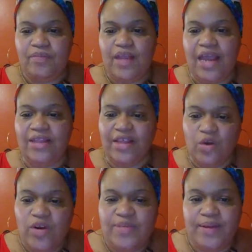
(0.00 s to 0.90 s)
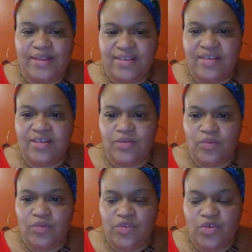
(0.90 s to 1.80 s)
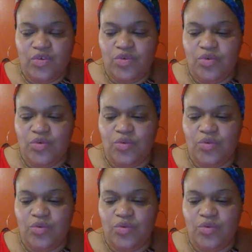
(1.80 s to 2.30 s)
and they don't expect us to.